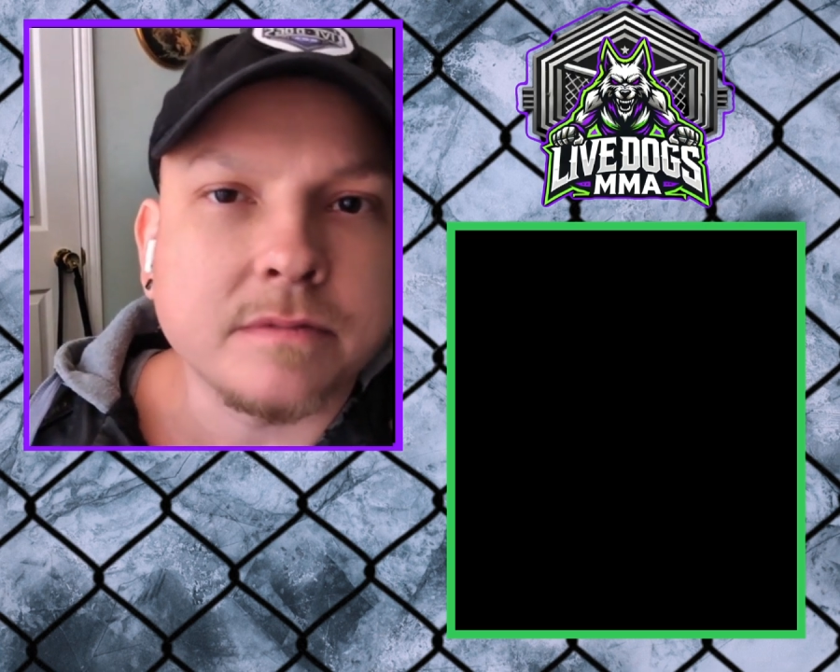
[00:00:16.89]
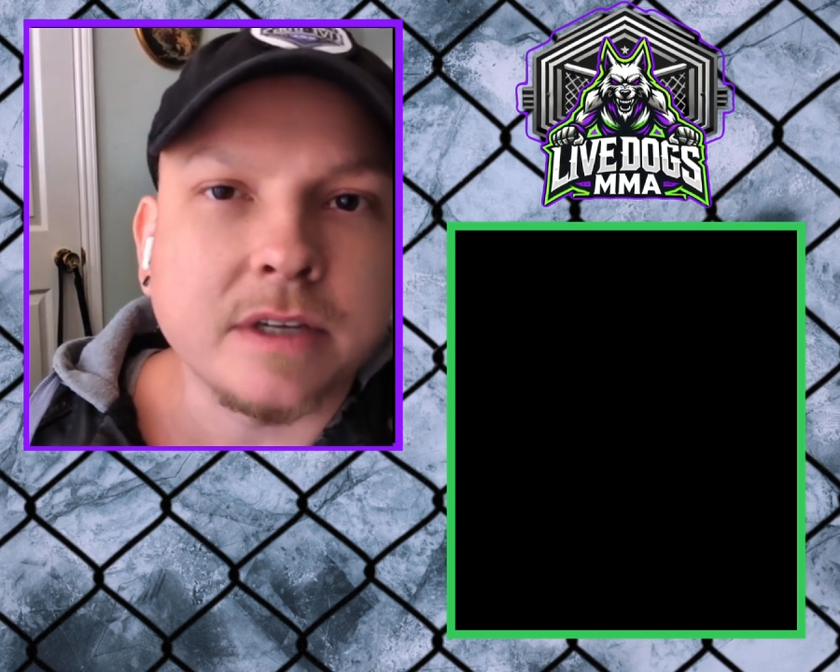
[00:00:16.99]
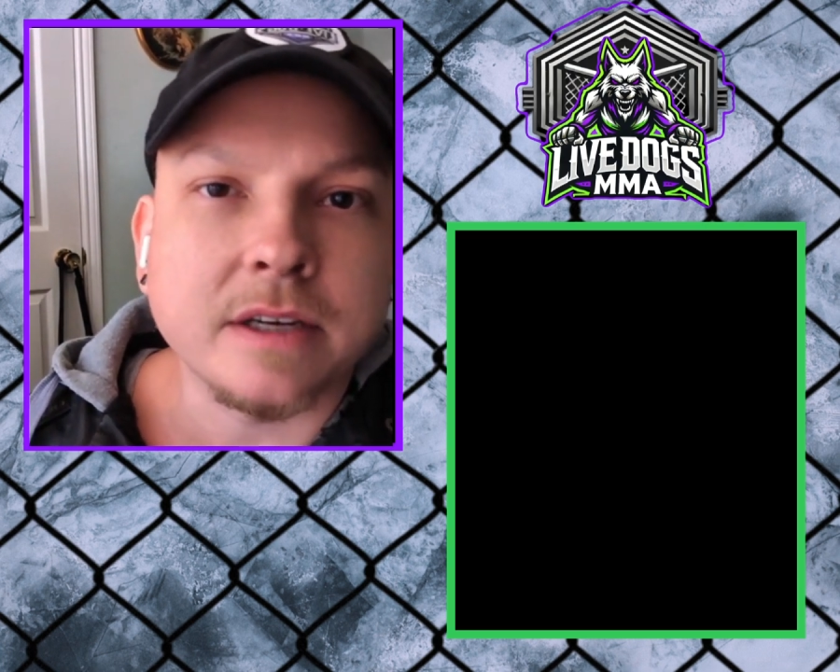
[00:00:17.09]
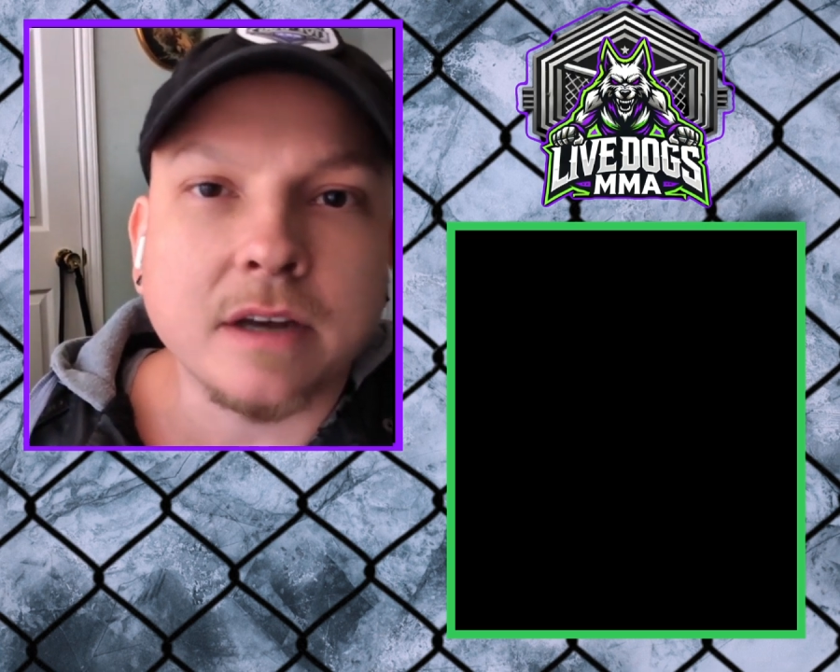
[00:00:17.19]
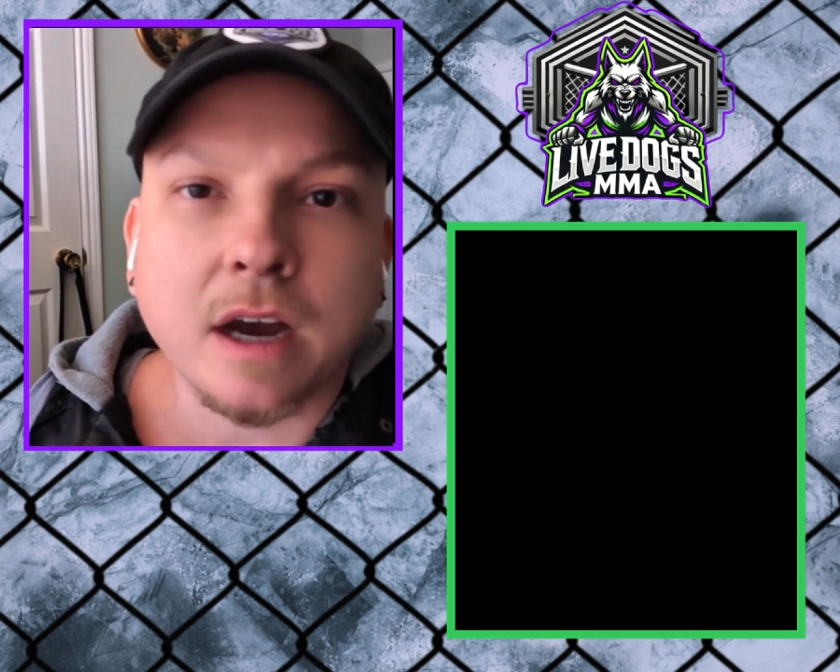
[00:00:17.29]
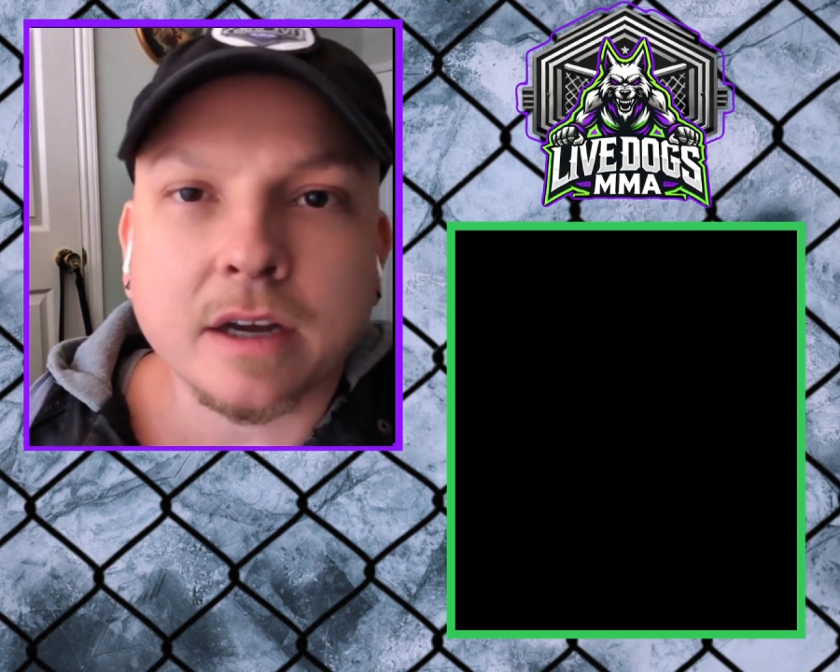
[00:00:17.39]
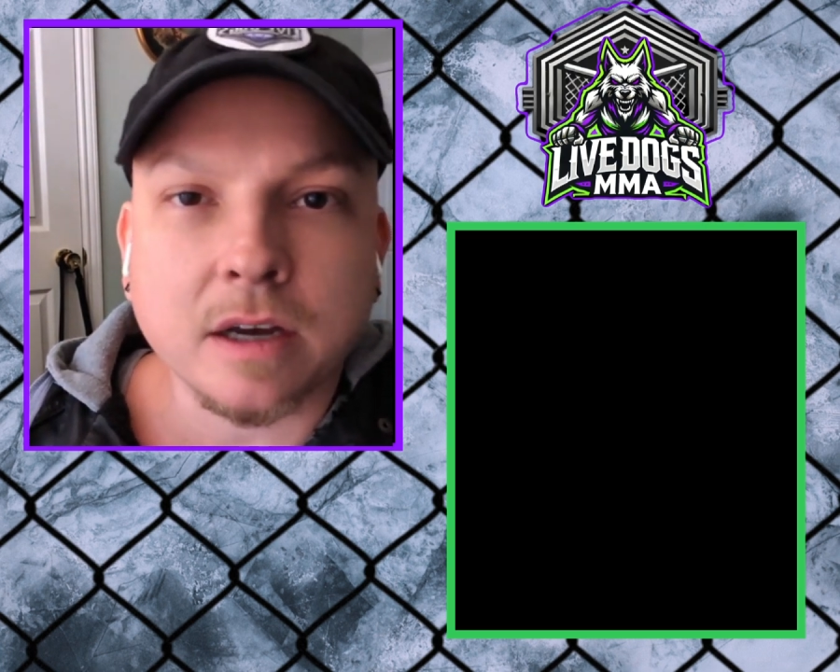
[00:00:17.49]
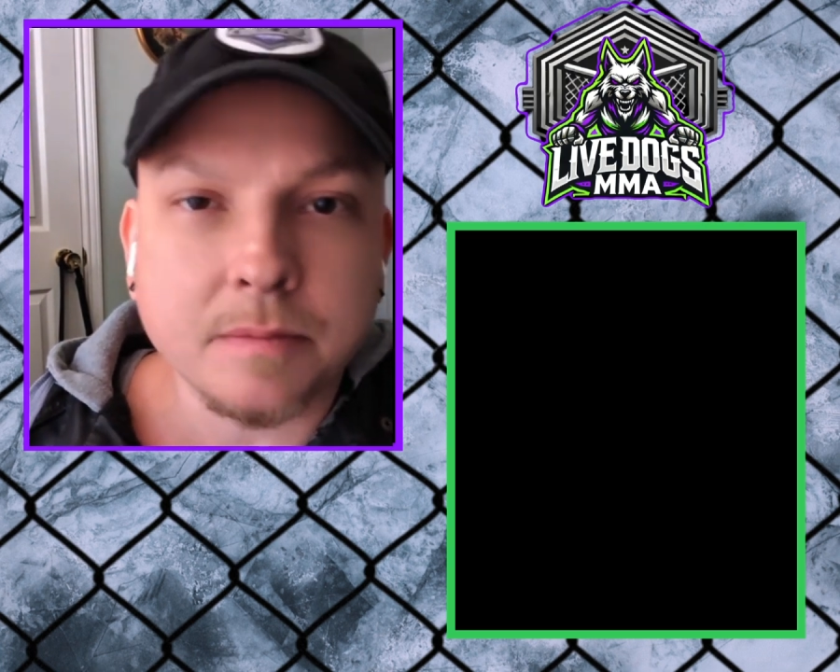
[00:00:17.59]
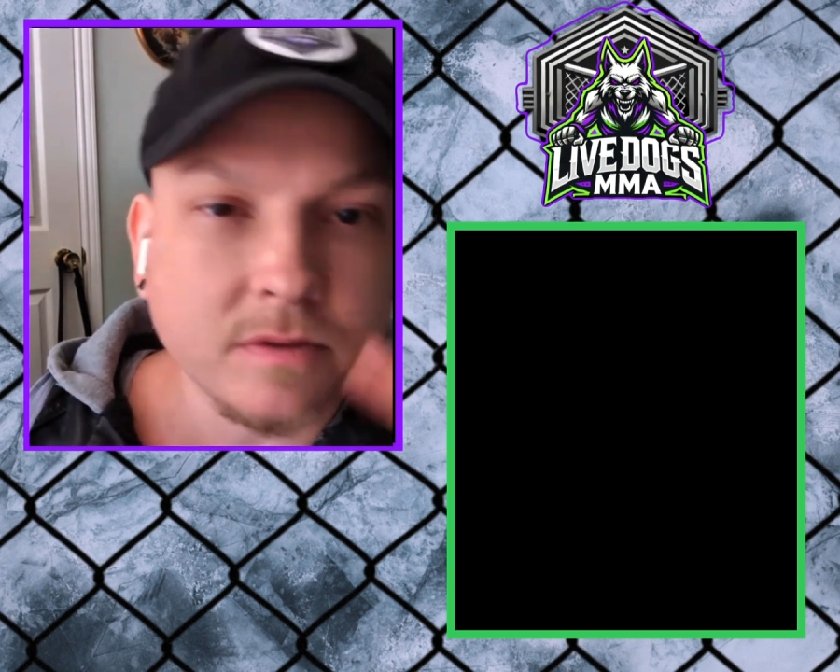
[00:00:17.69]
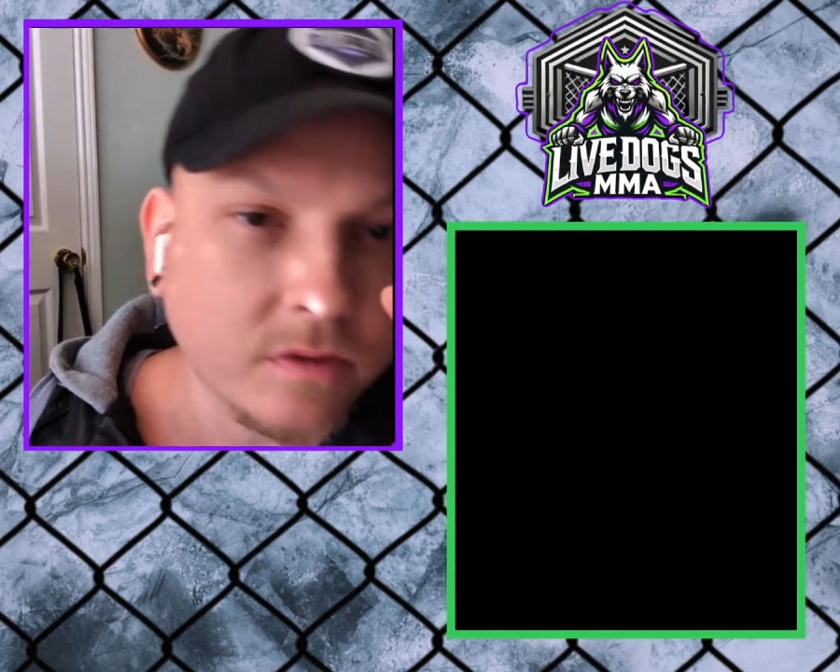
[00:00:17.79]
did not
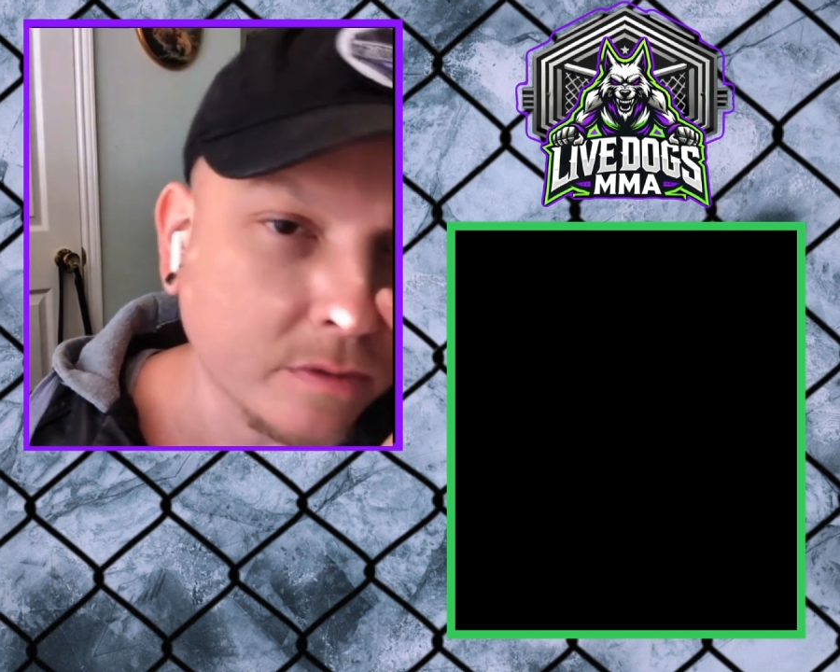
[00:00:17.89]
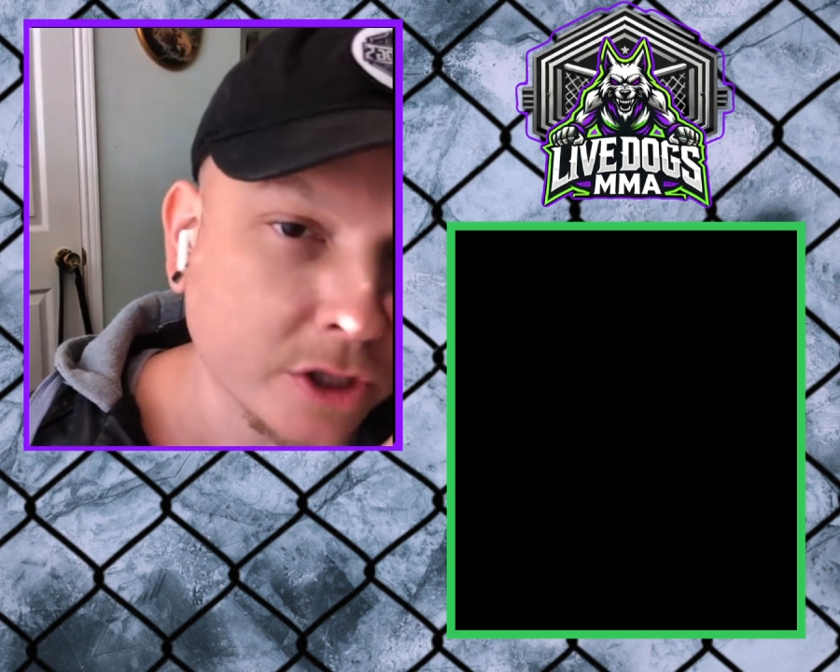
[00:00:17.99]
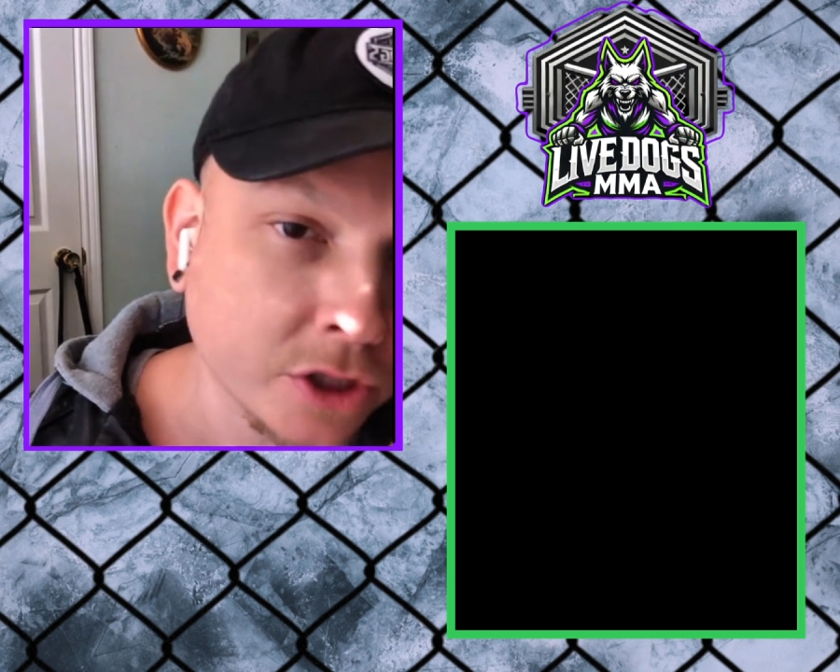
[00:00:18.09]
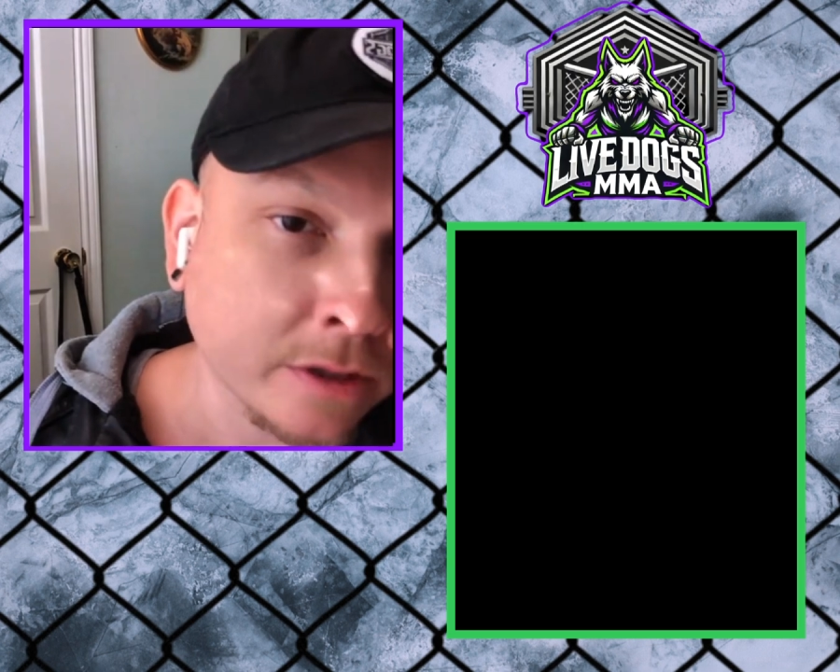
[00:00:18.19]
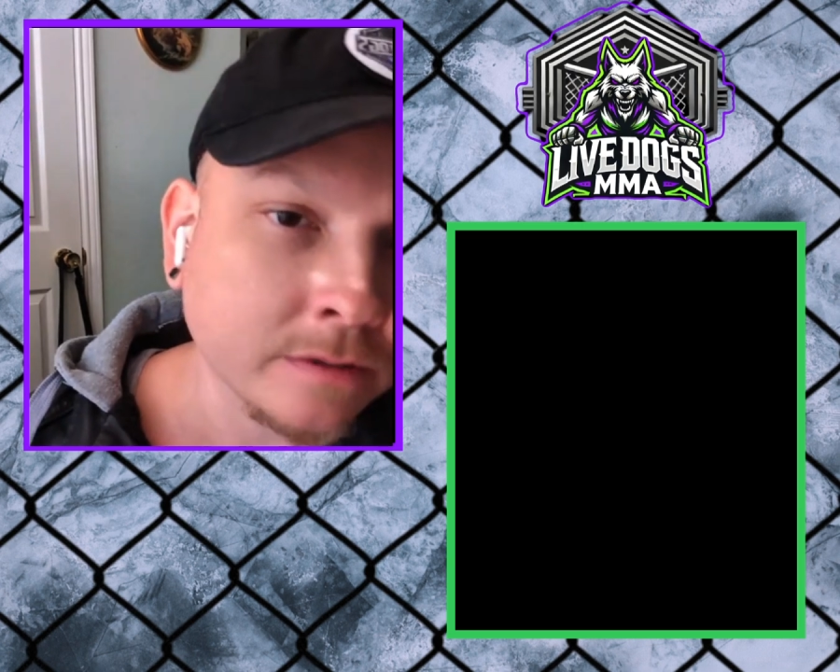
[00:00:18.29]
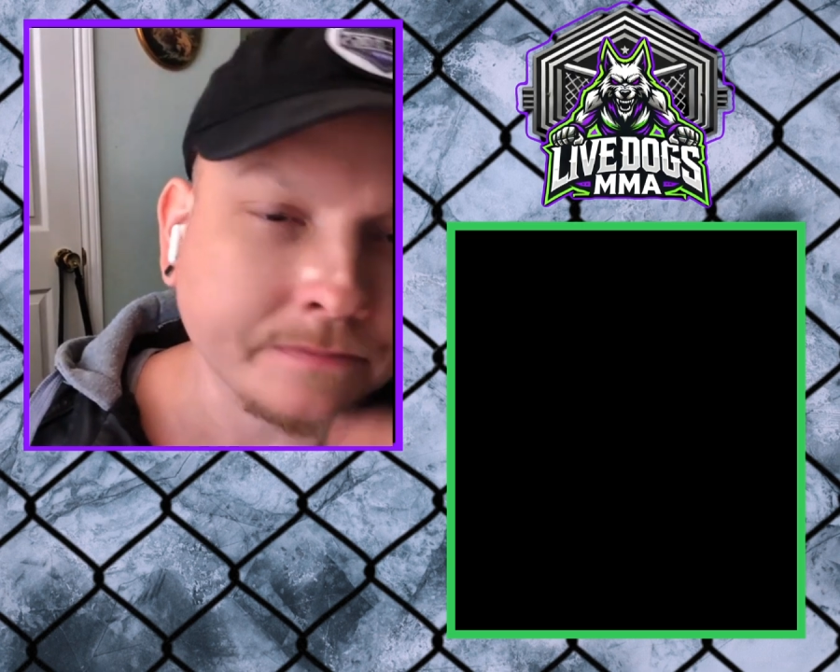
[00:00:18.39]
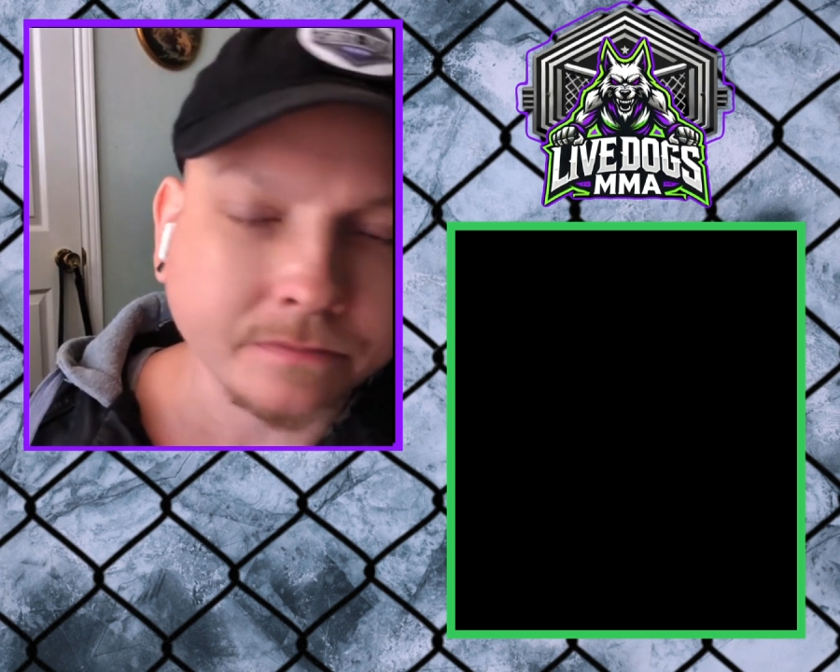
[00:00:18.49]
come to fruition.